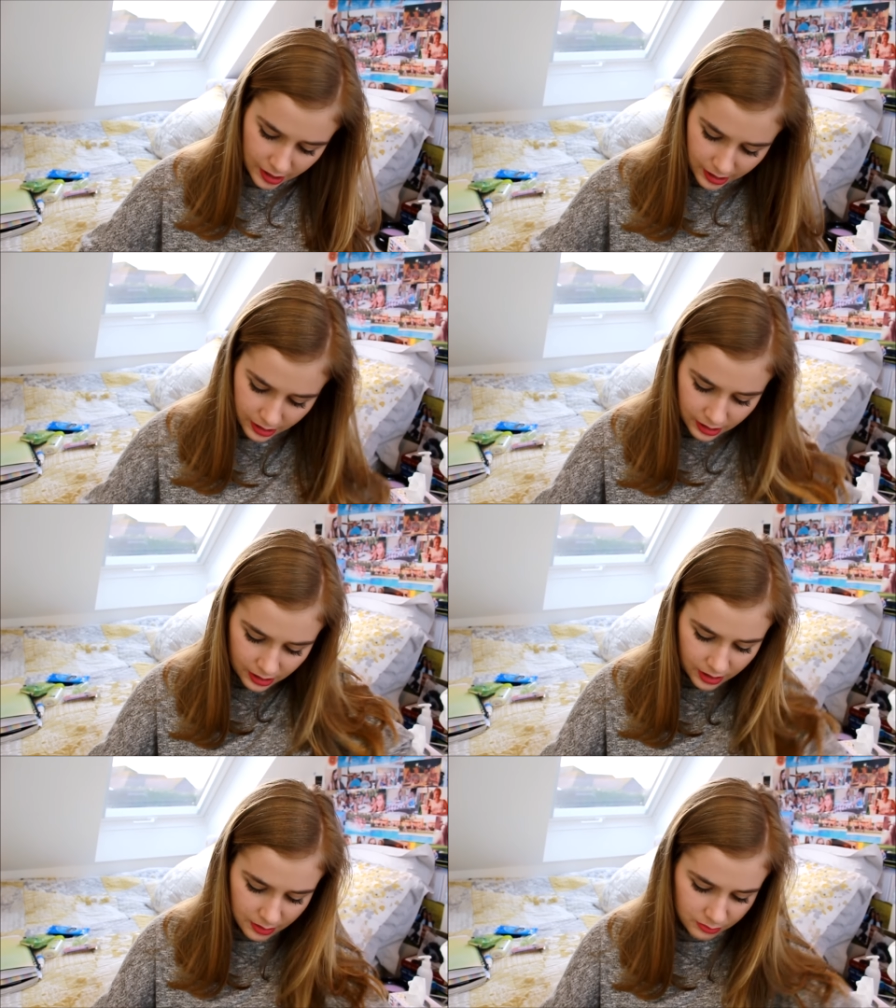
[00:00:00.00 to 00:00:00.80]

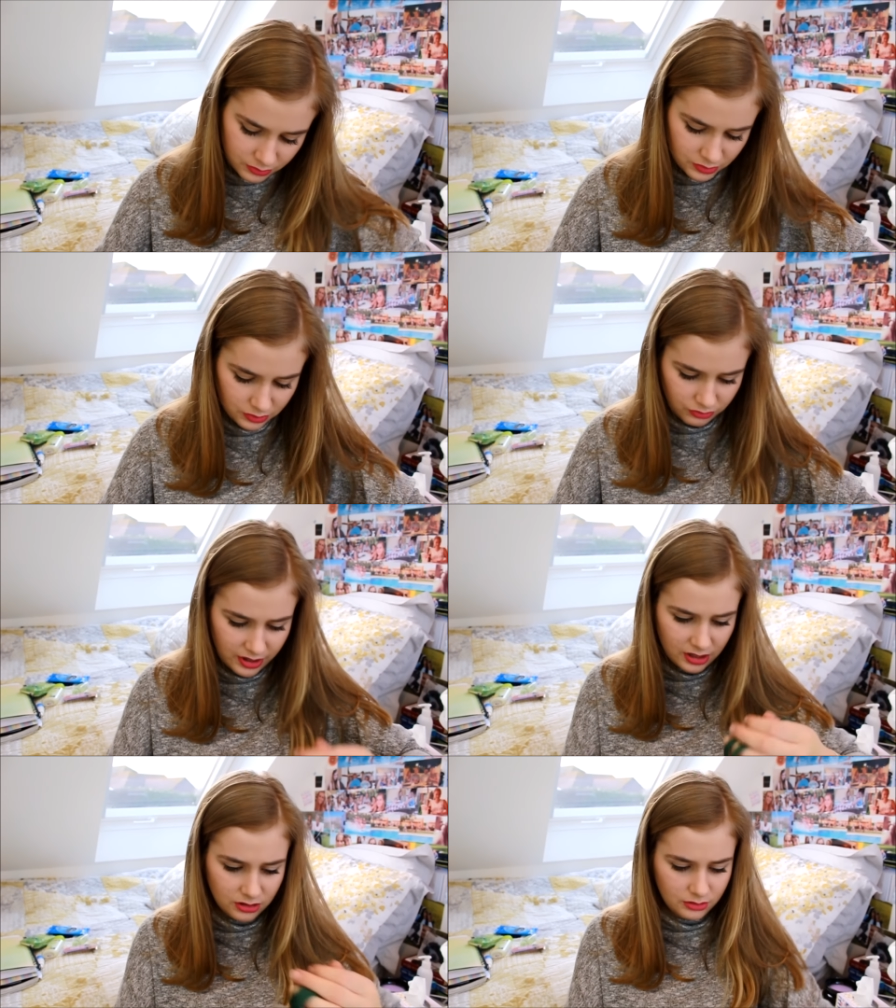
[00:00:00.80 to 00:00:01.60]
Um,
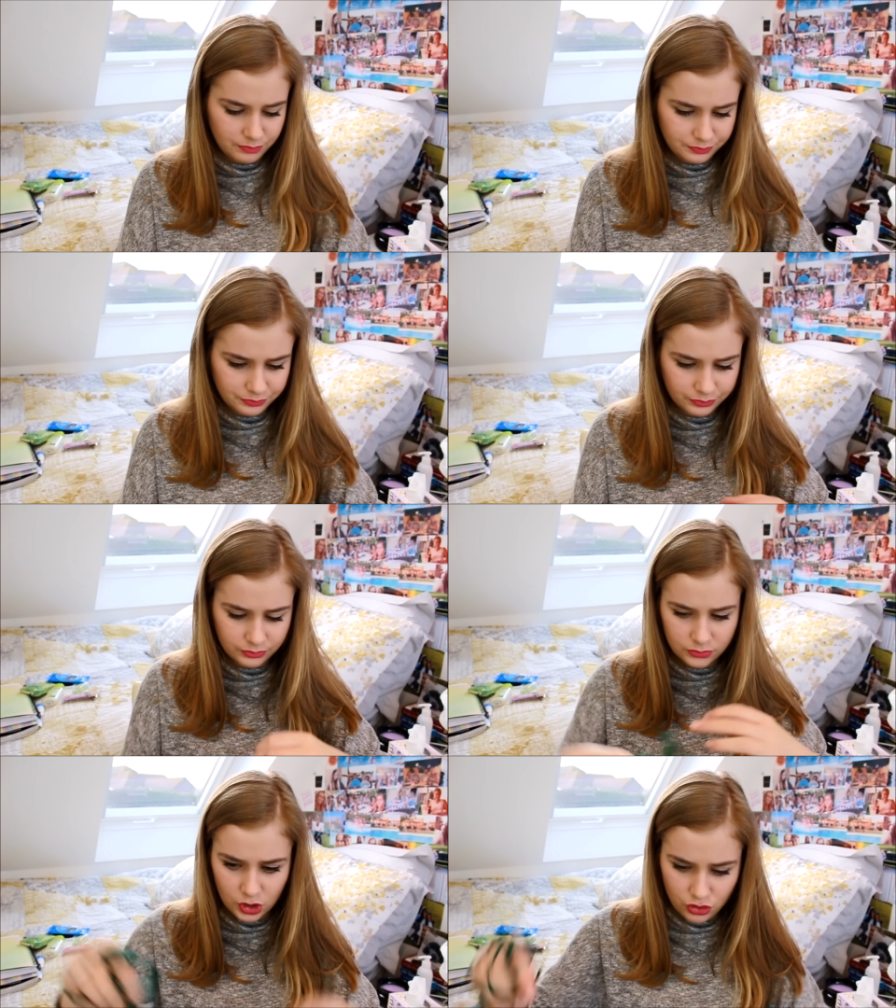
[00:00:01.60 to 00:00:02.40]
random
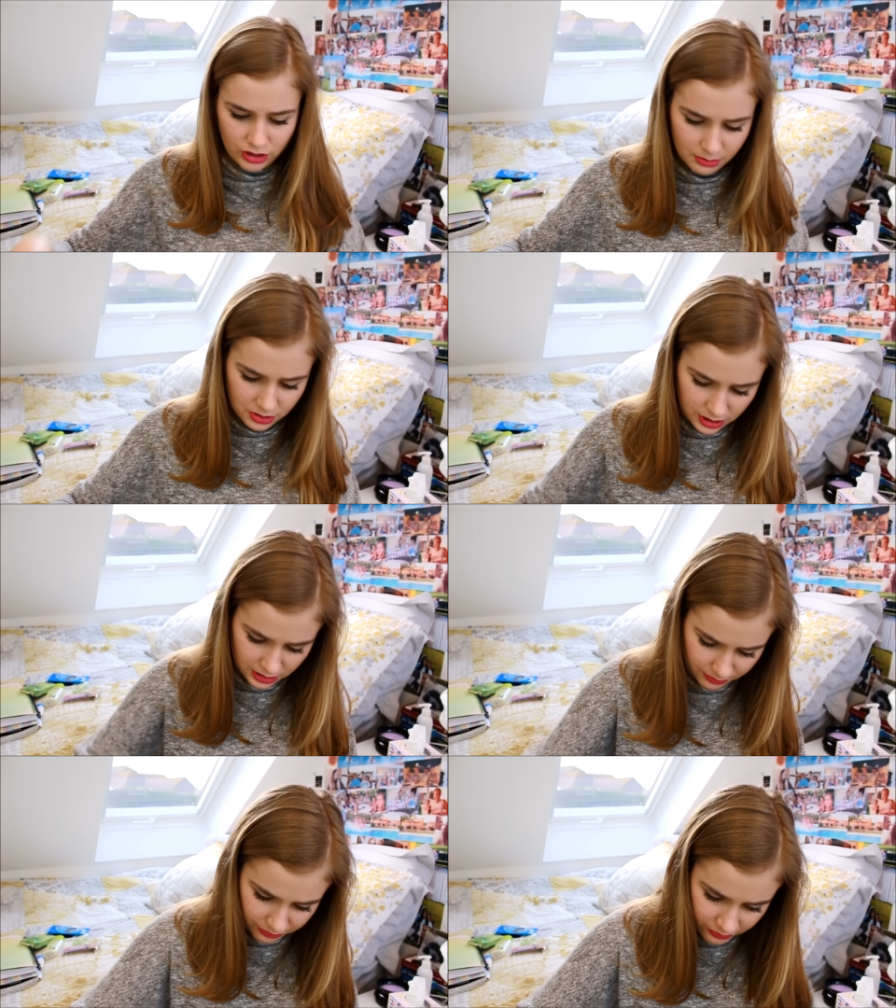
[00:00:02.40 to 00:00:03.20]
strap
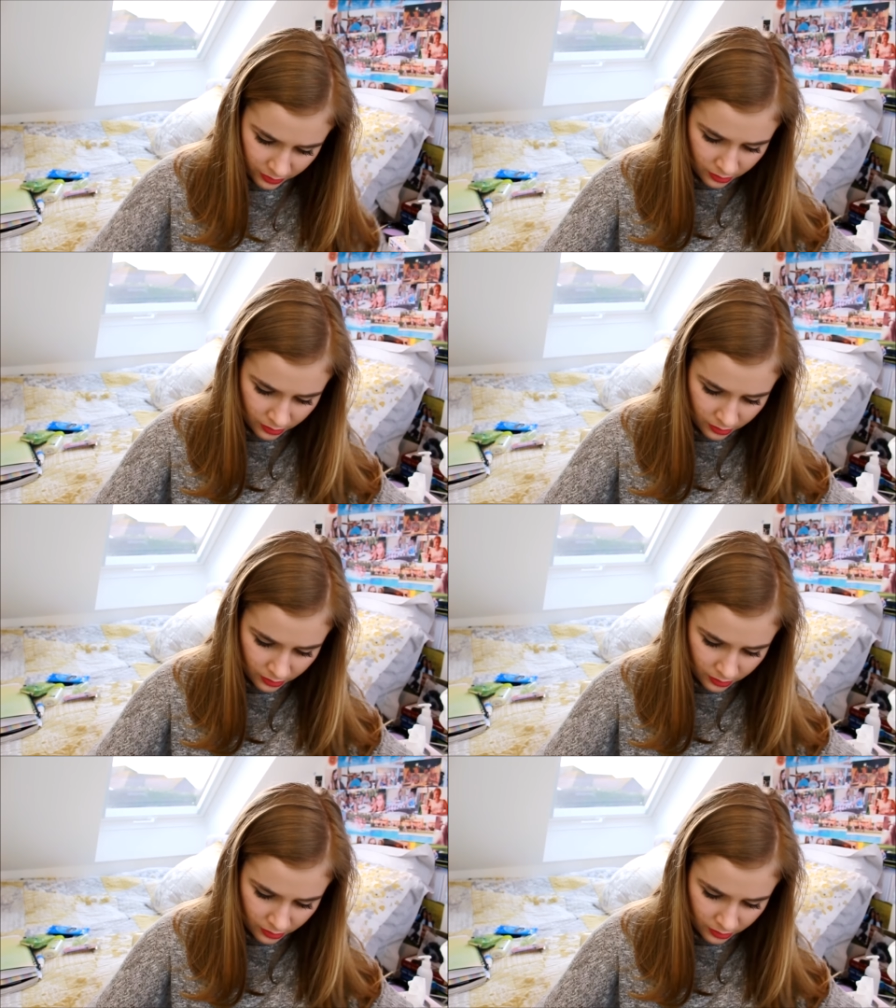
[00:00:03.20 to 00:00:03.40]
thing.